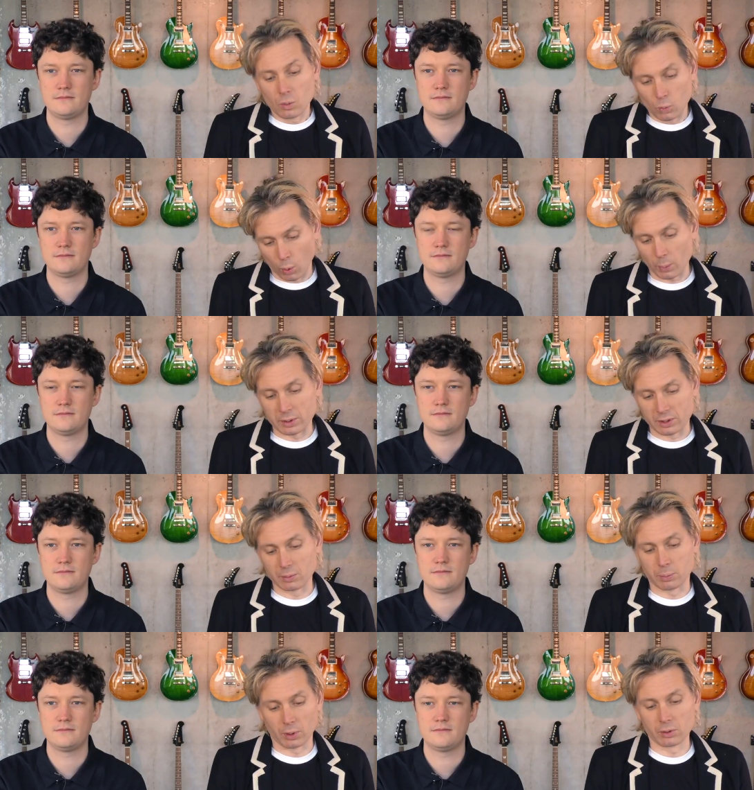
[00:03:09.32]
Speaker 1: what we
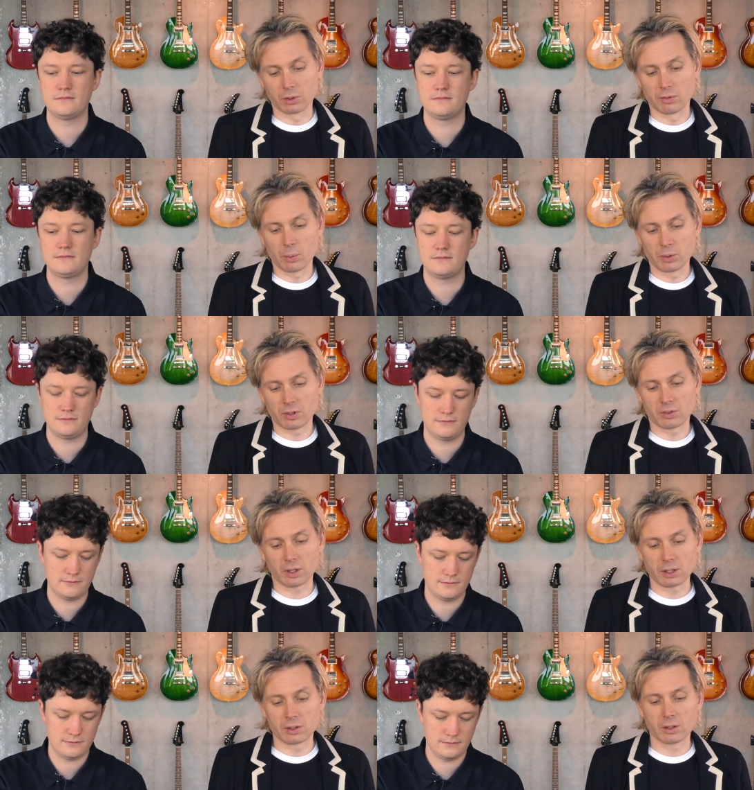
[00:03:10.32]
did bond over was this
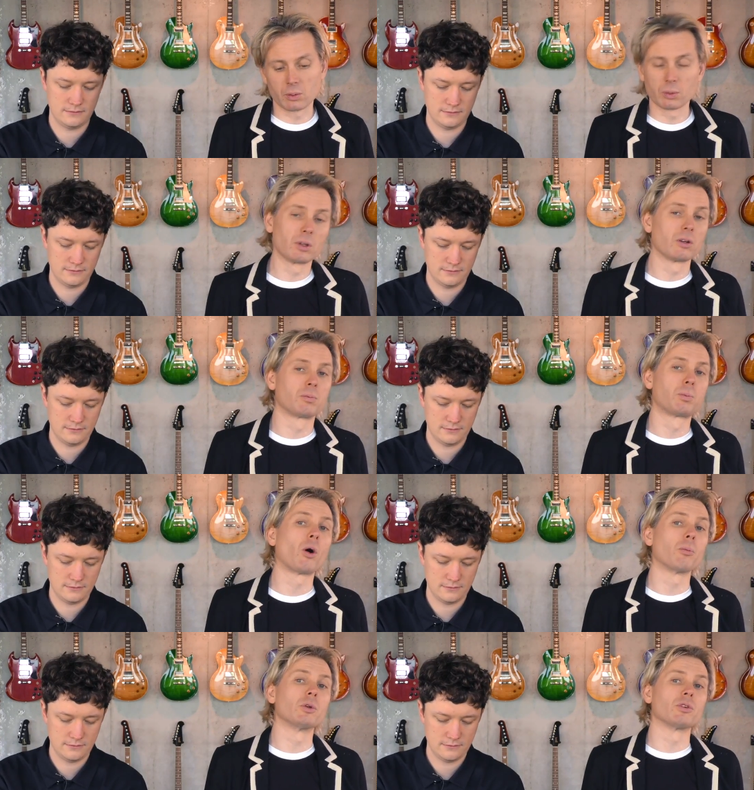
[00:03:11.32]
idea that we love
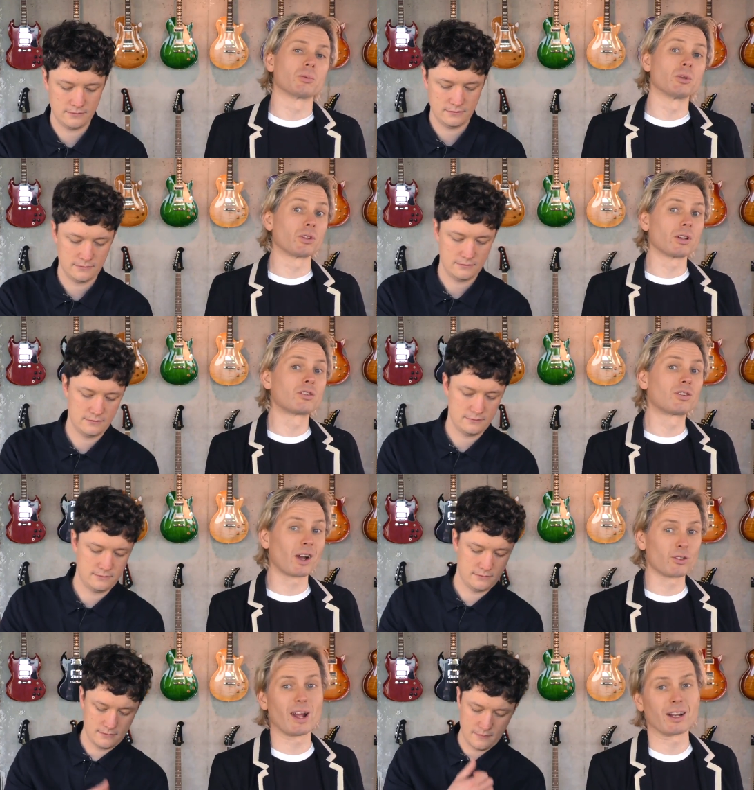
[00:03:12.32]
pop music, music that's
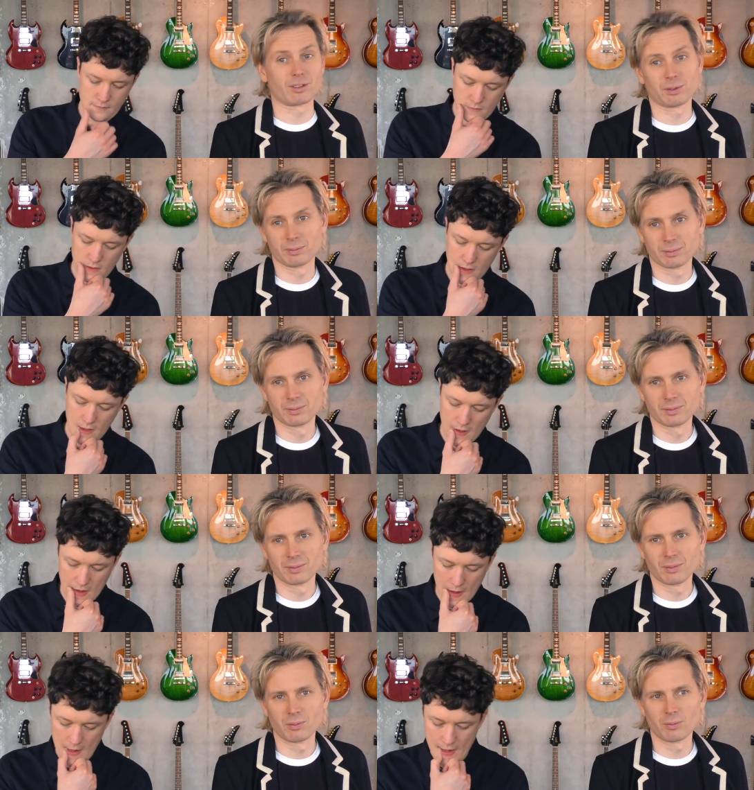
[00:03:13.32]
direct,
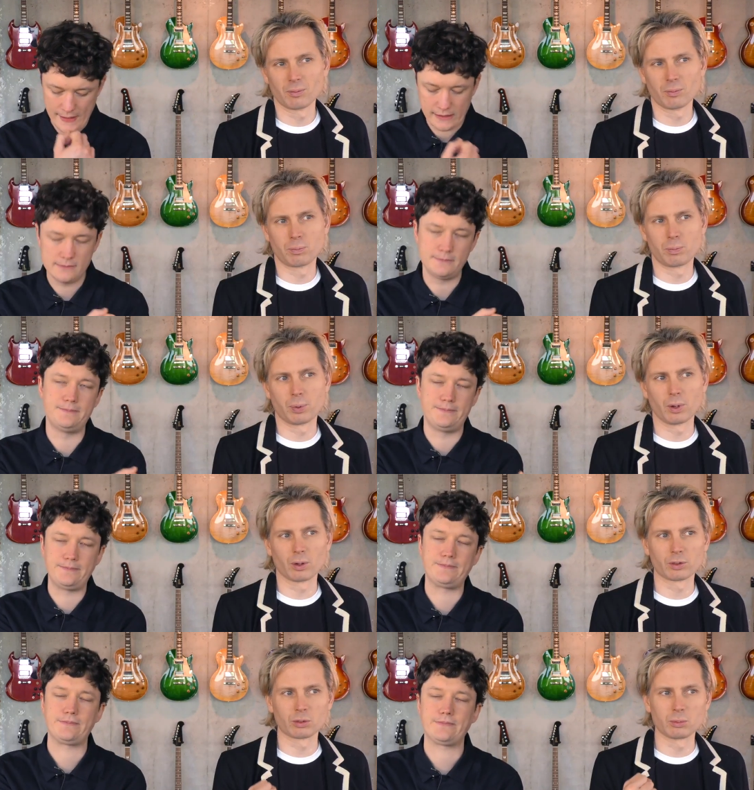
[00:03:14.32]
but
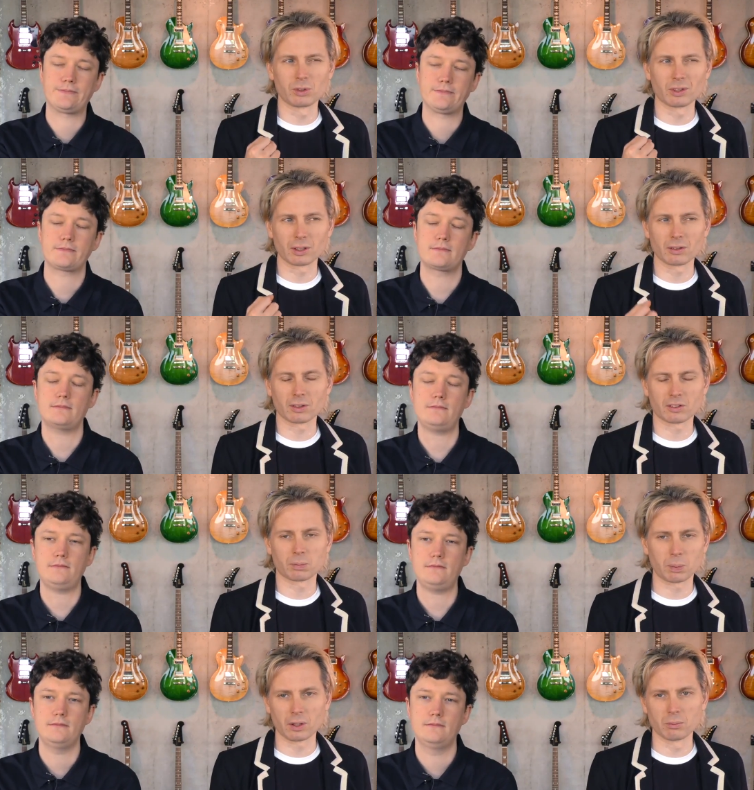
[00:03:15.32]
also music that's
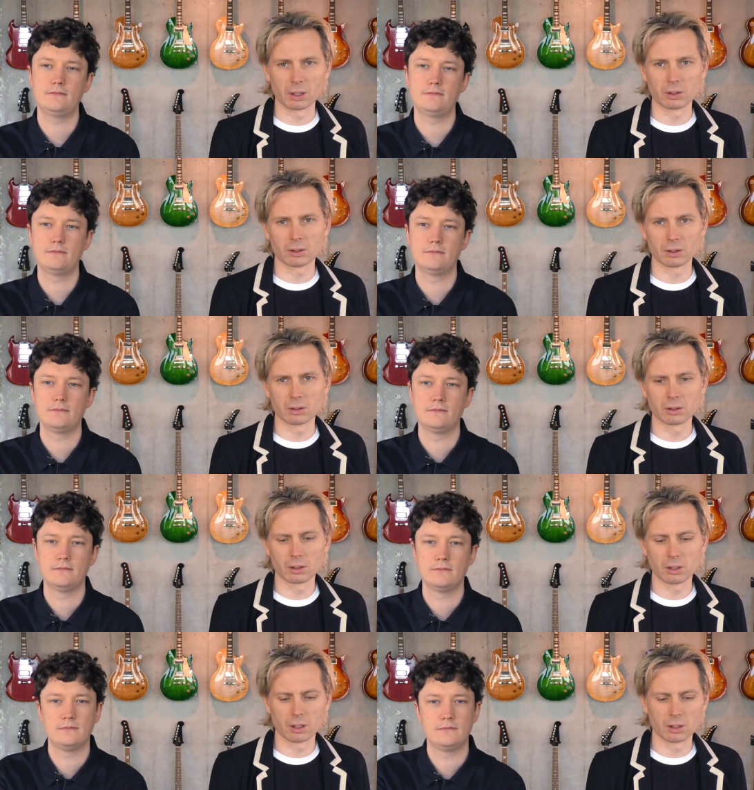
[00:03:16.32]
experimental
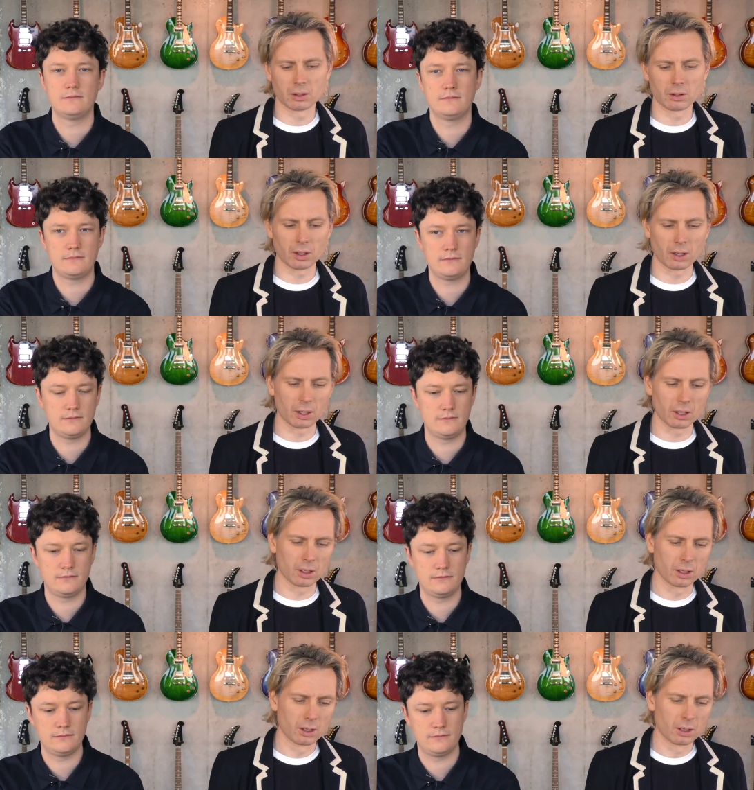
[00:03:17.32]
and
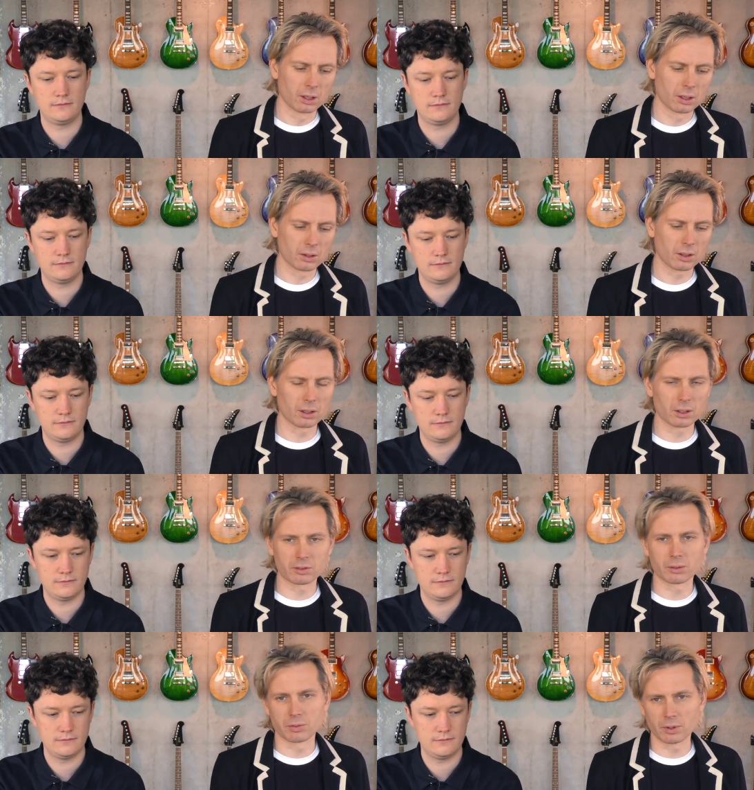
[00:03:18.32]
uh, a little
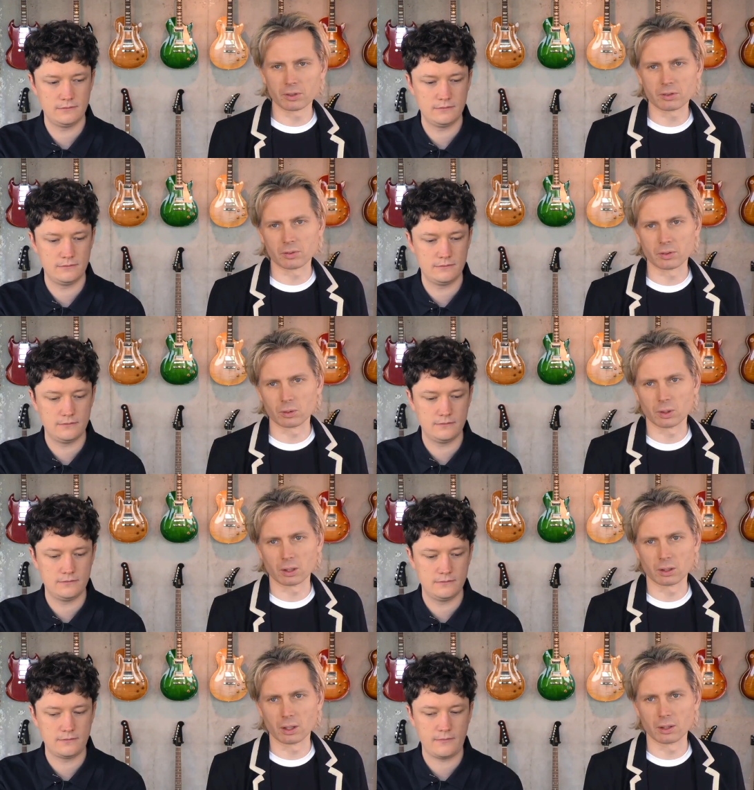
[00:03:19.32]
subversive as
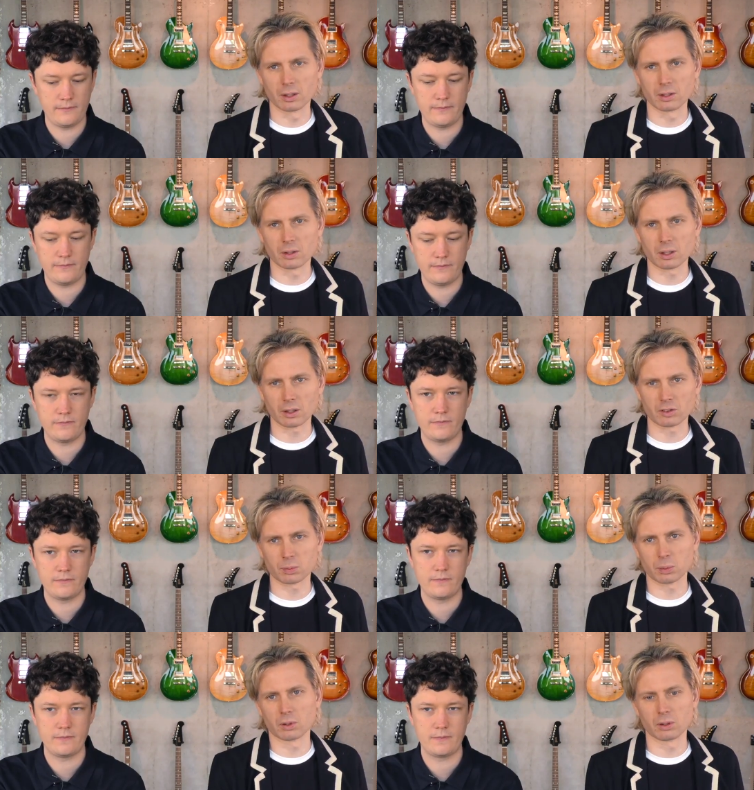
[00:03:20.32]
well, and that you can
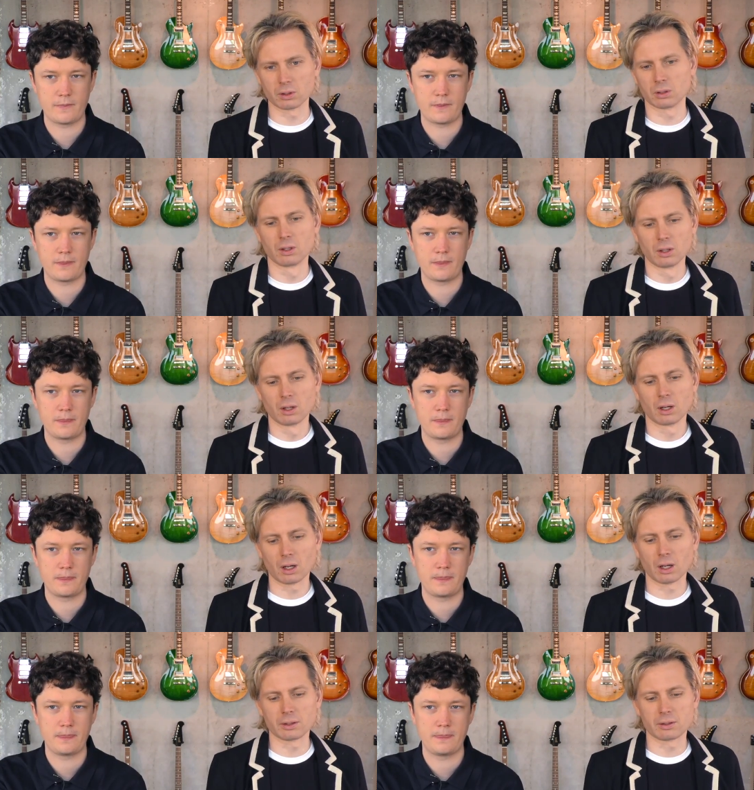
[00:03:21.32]
explore
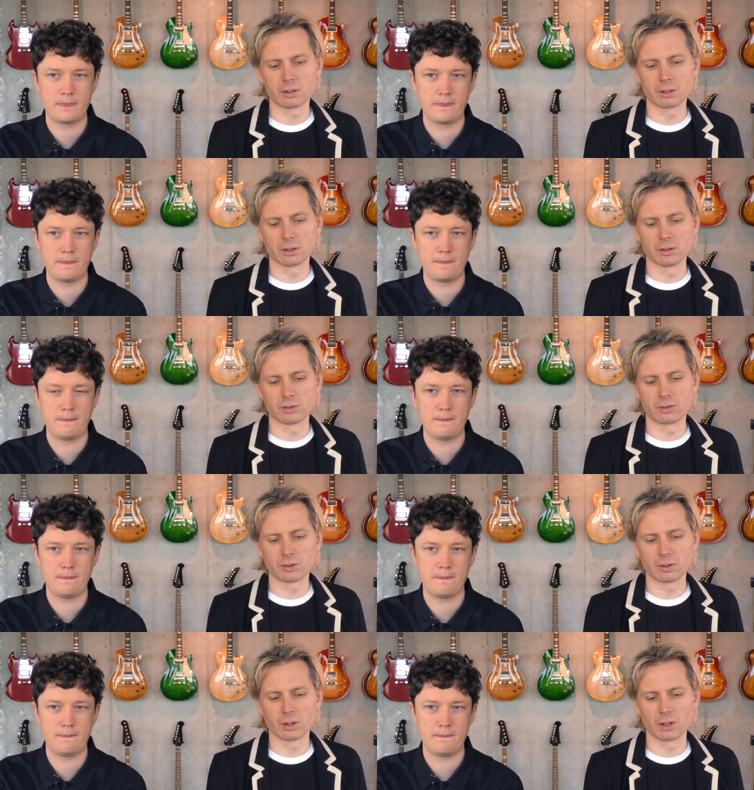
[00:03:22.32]

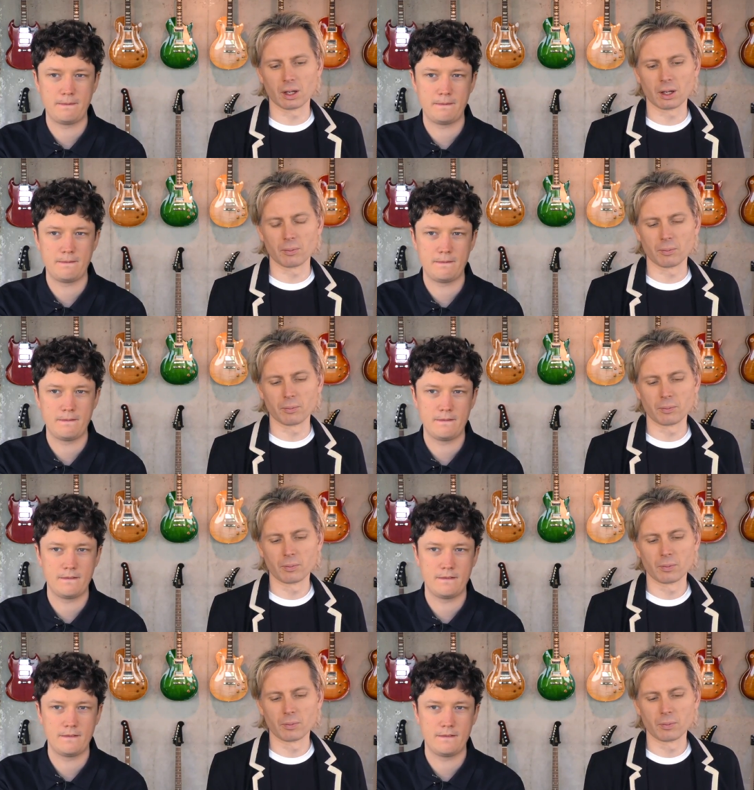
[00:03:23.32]
ideas that um,